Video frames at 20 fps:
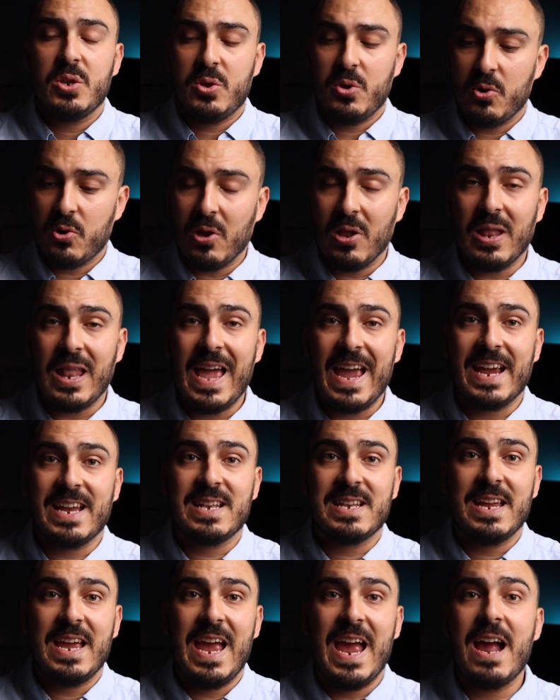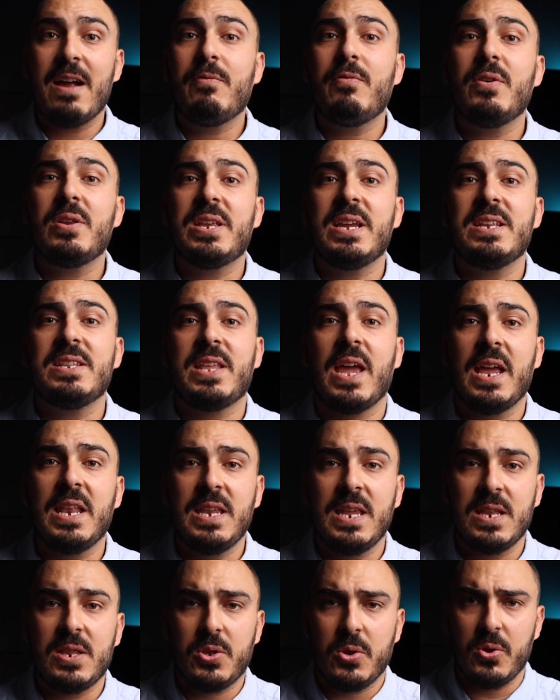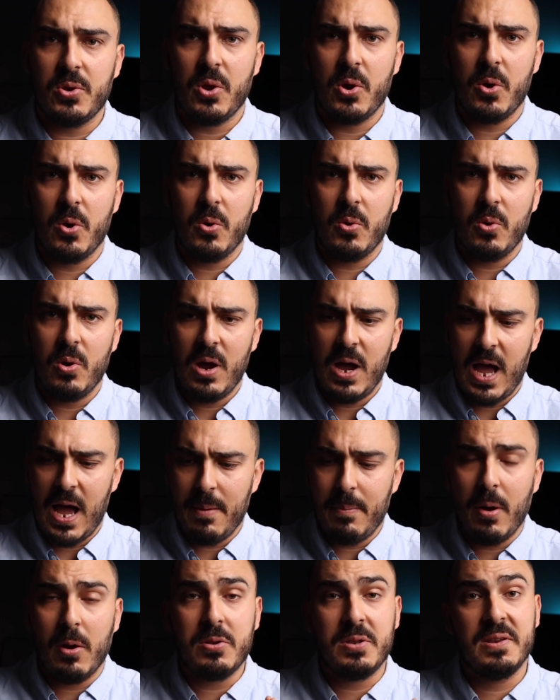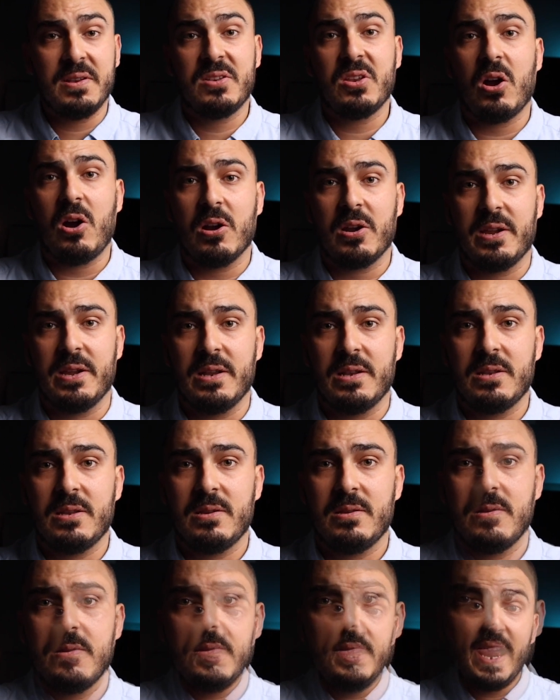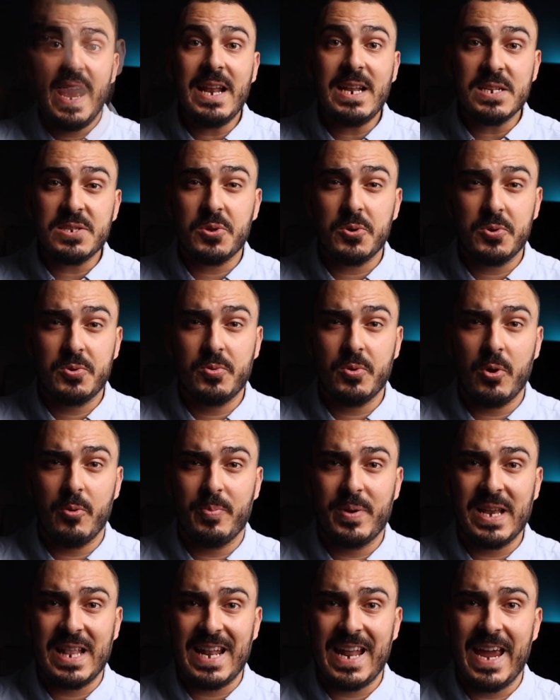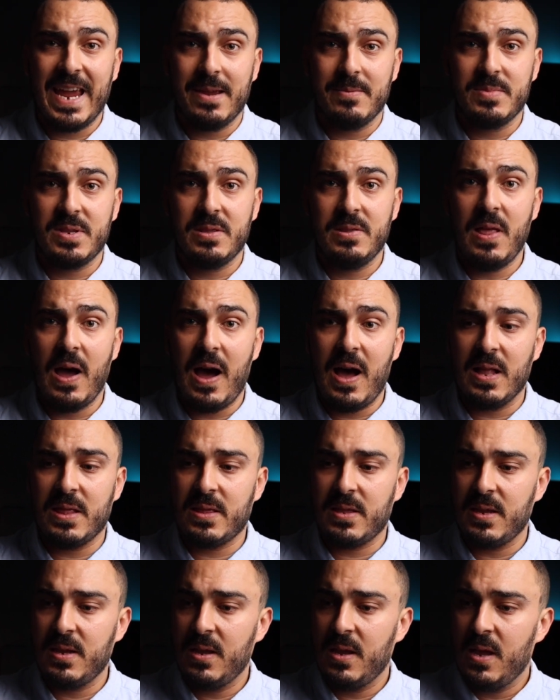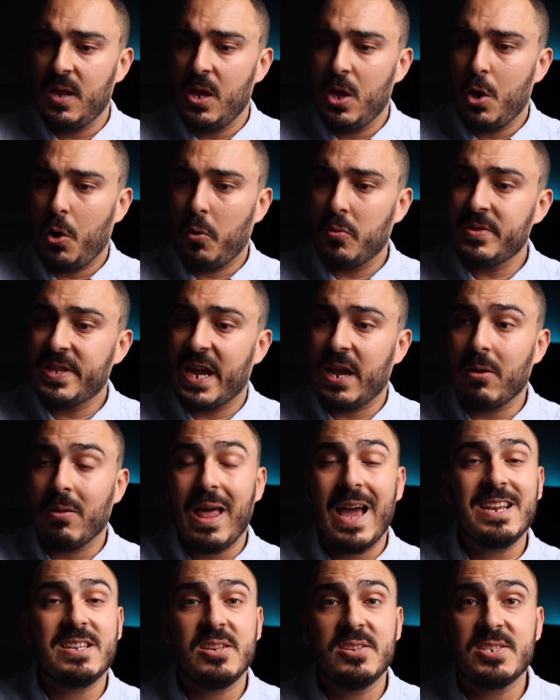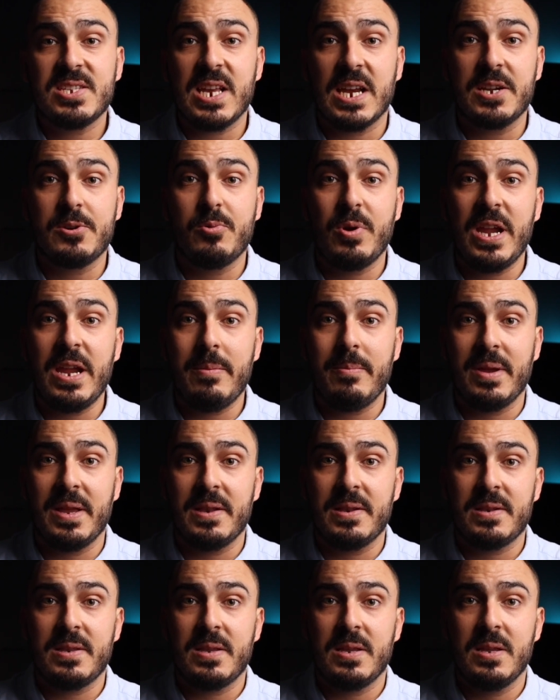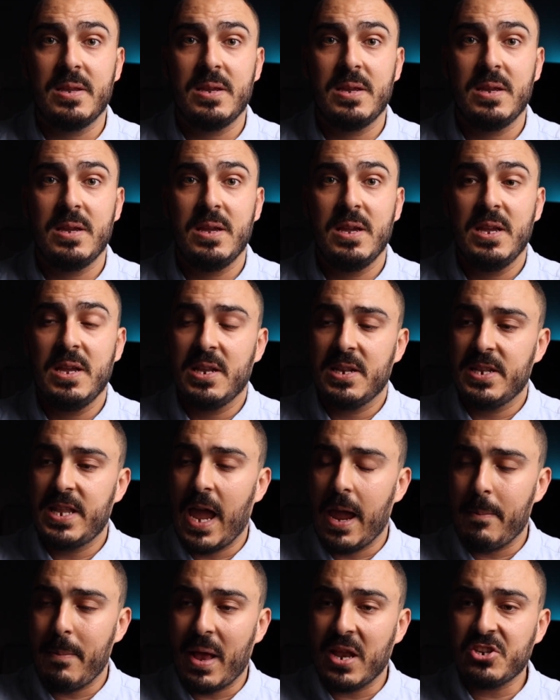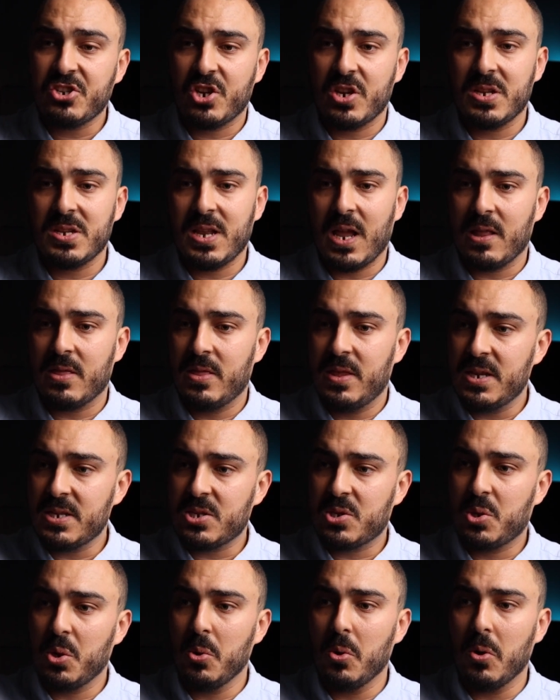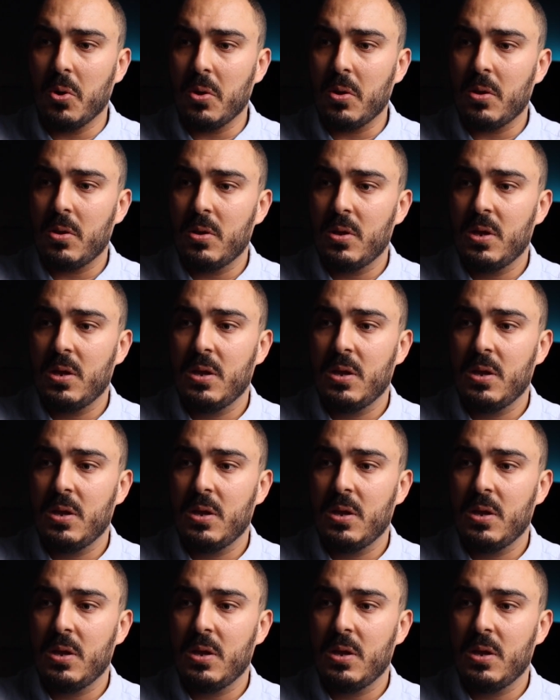to collect everything they need to know about the target. The NSO Group claimed that on their license agreement, they mentioned that this tool